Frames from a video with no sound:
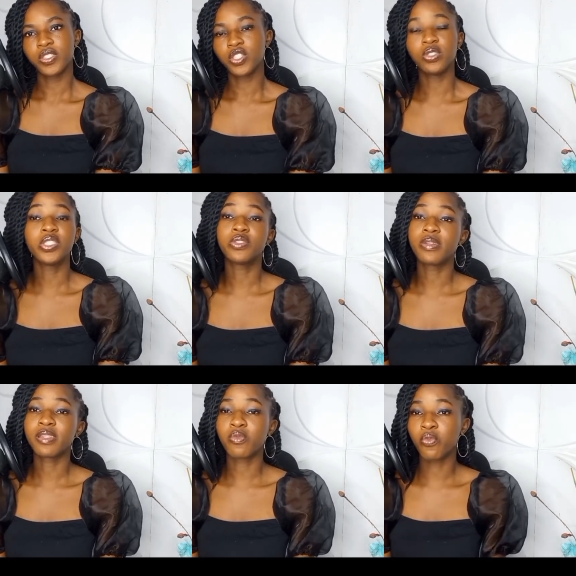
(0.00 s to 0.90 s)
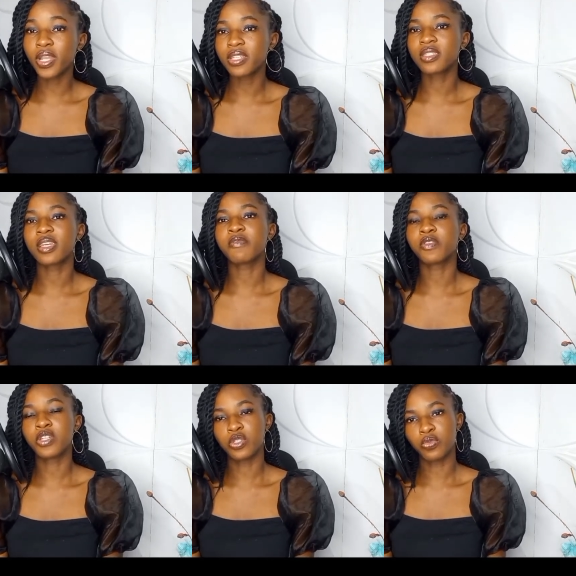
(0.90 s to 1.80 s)
You only do that when it's time
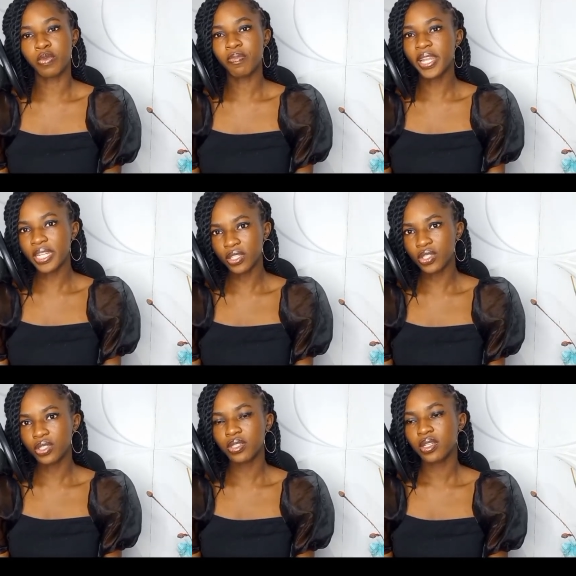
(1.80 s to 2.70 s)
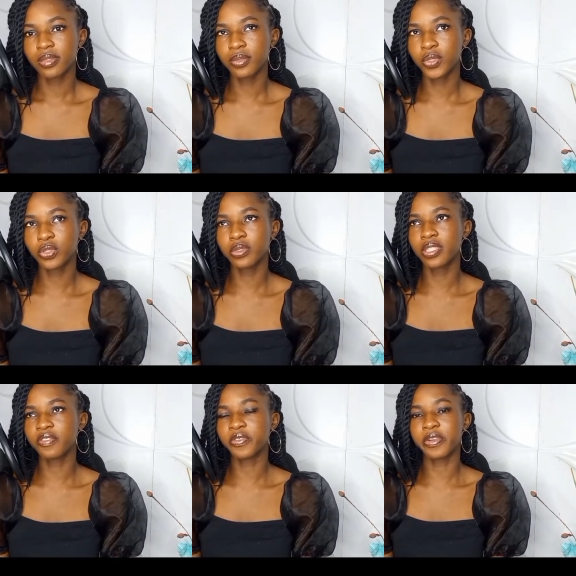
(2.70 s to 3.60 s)
for you to replenish. Which shouldn't
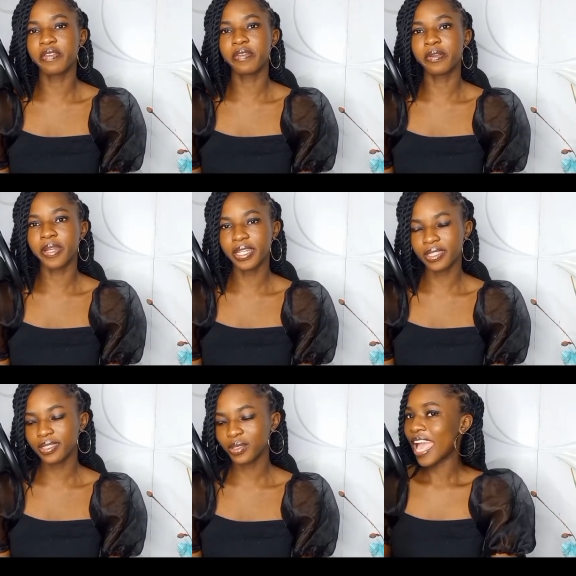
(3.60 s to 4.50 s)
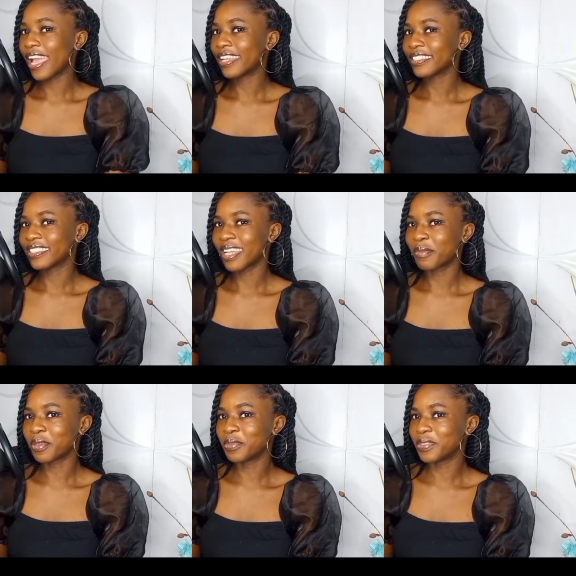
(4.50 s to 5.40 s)
take forever, right? And
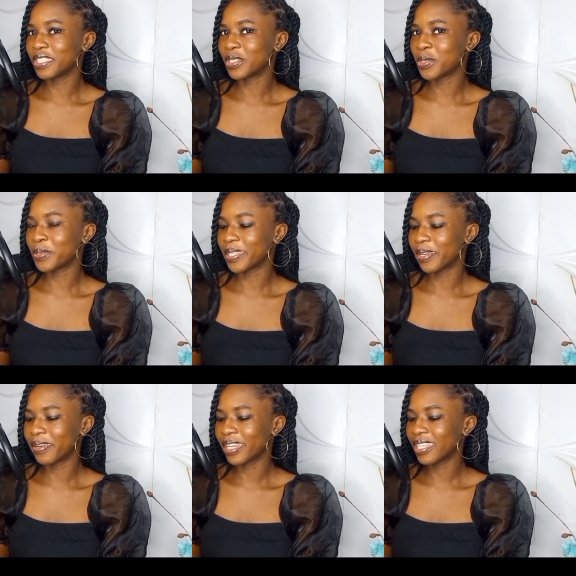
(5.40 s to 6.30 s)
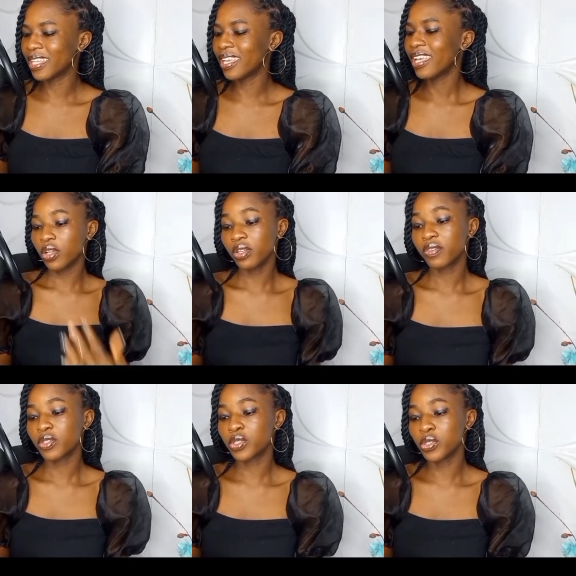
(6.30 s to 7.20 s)
I'm going to read the quote directly. None of
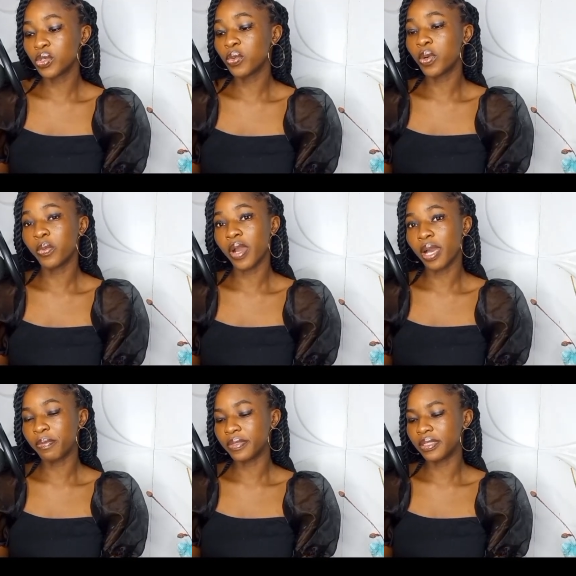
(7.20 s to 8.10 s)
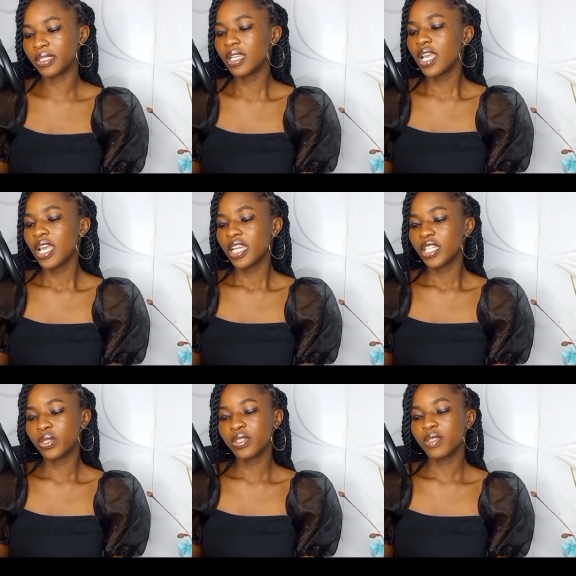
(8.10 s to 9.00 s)
us know what will happen.
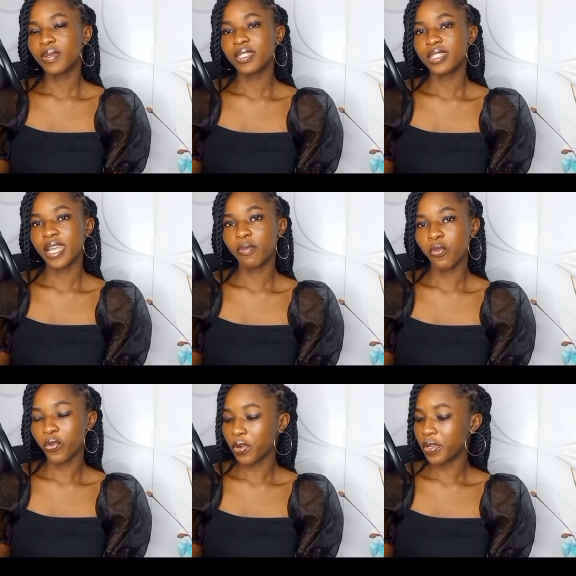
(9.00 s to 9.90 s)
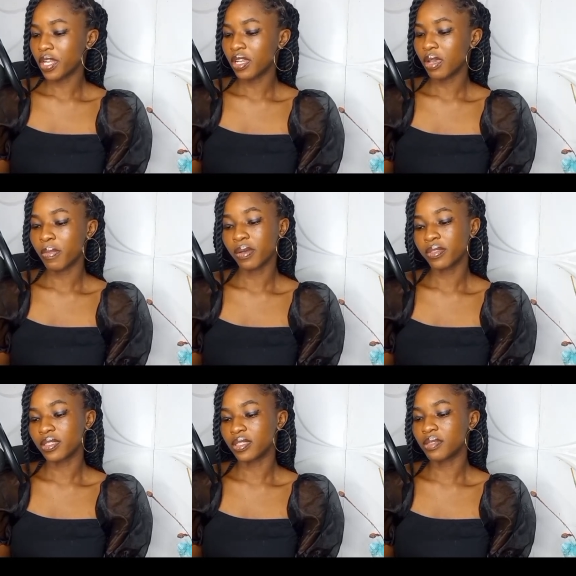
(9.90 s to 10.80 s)
Don't spend time worrying
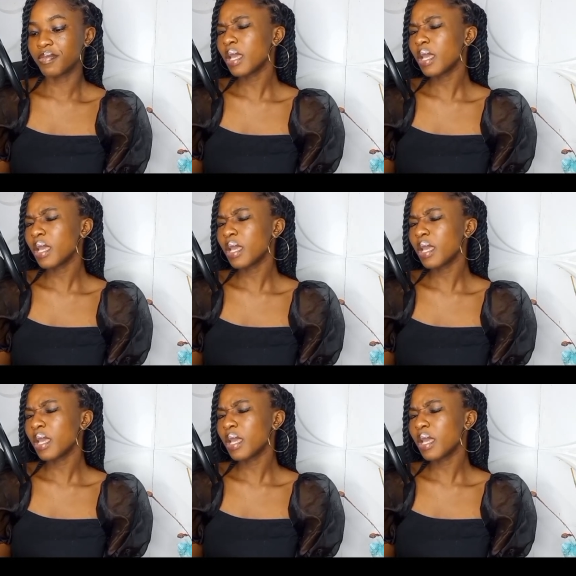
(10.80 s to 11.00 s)
about it.